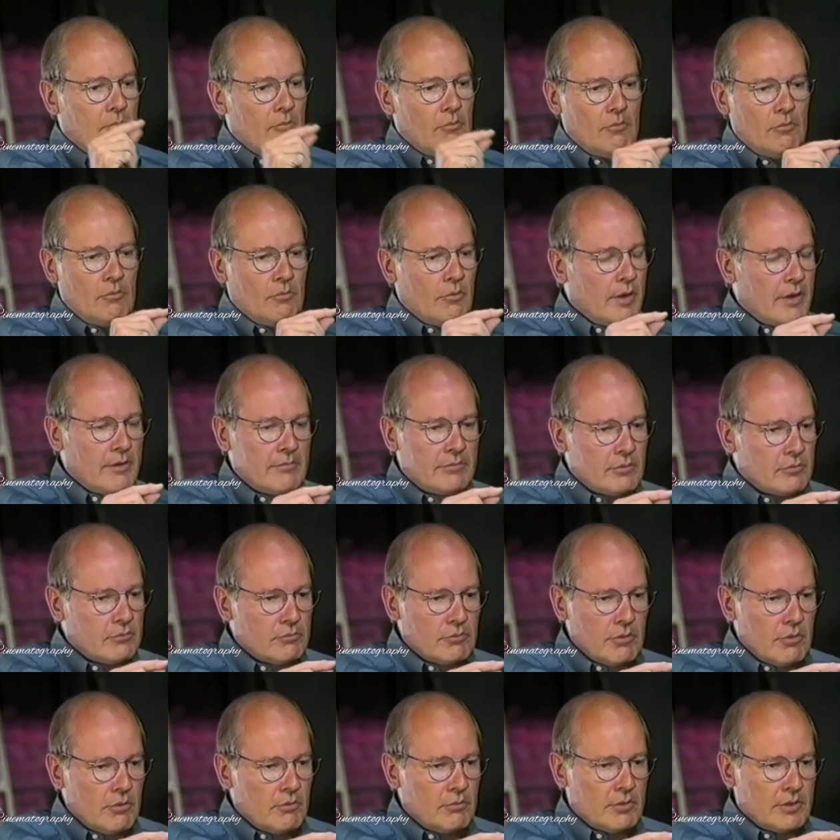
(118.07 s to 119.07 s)
whatever
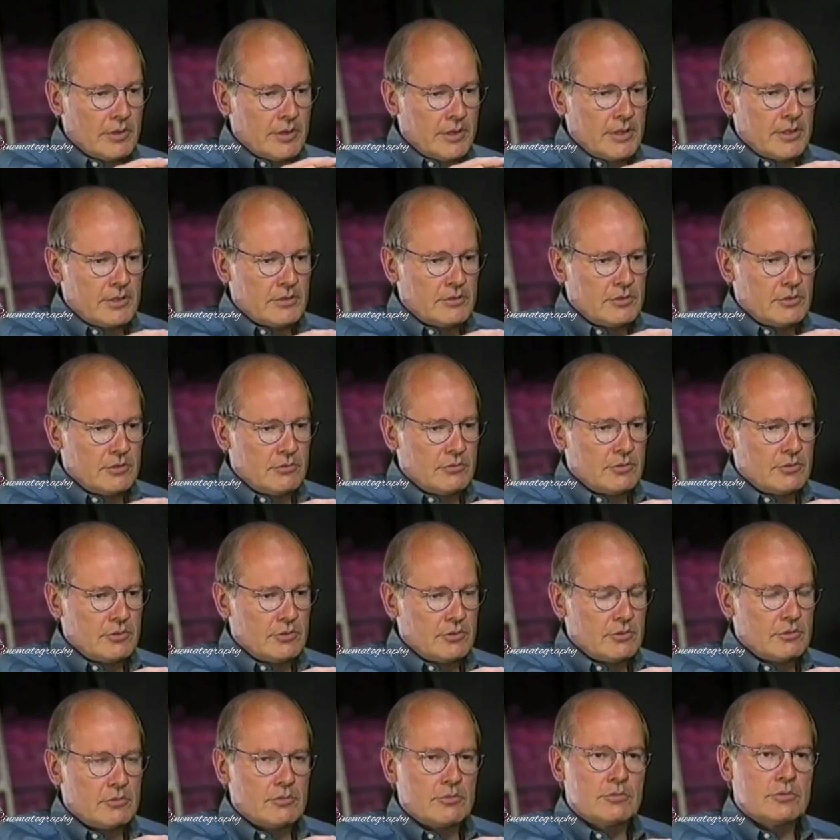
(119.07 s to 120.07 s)
role it is you
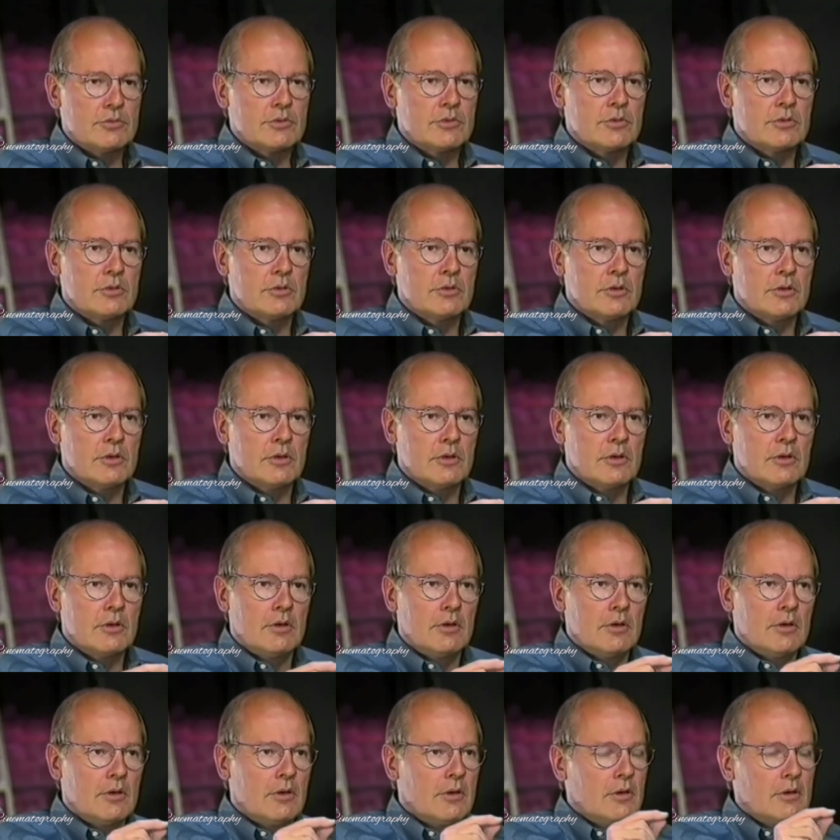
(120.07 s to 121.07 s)
choose,
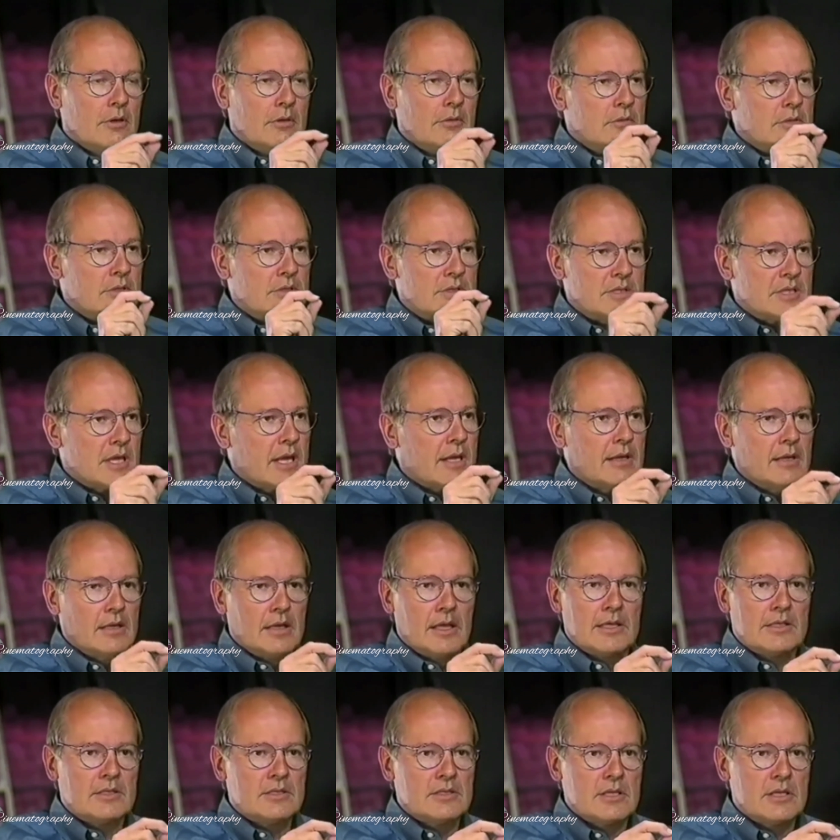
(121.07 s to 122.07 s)
the second I
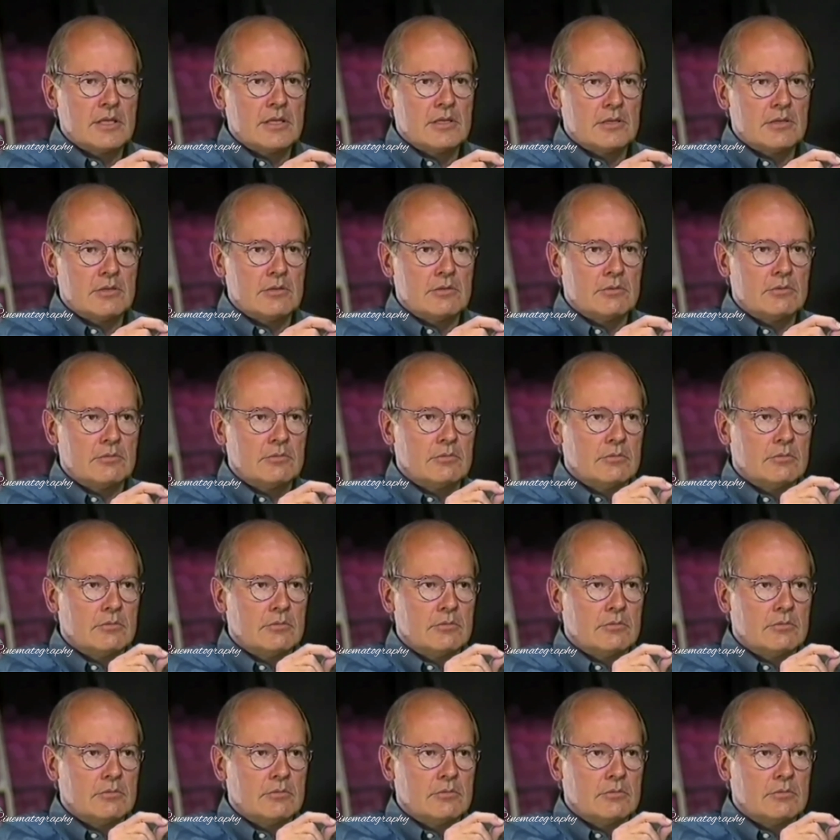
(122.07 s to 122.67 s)
see you